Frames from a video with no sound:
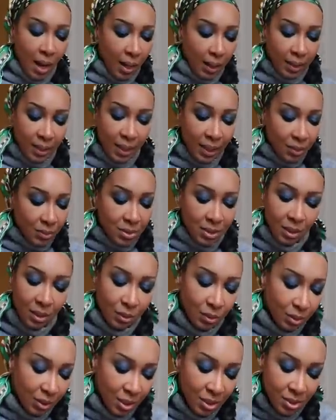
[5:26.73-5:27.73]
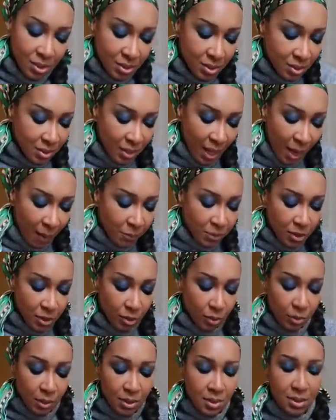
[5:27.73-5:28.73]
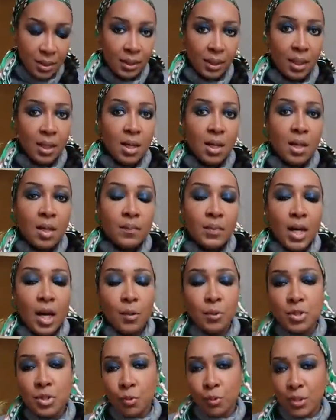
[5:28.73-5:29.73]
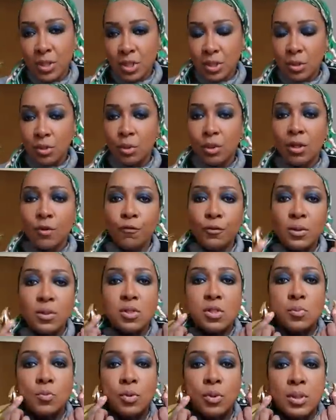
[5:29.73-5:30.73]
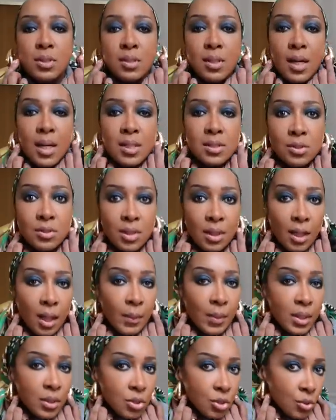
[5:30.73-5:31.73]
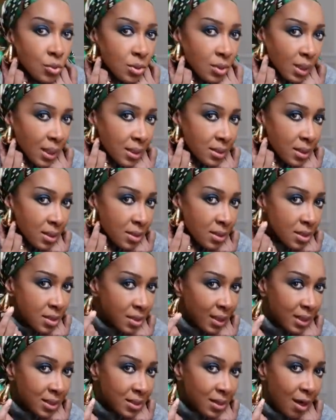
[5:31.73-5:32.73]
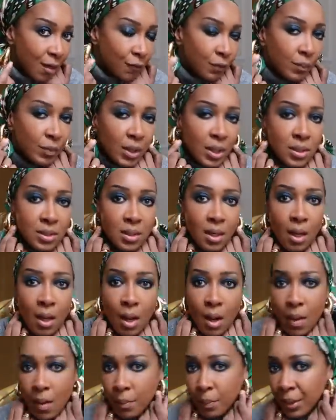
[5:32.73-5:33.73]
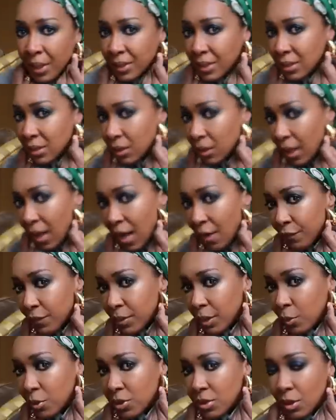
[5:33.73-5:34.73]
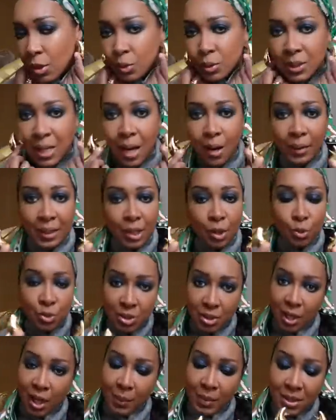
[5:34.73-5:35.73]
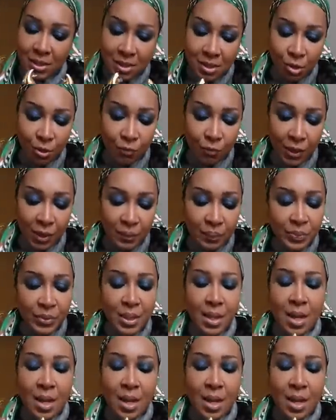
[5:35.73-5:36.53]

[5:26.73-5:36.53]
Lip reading: I cannot tell you, they're absolutely stunning. I was originally looking for the smaller size because they come in two sizes, a size down from this, but they didn't have them, they were sold out, and they also come in silver.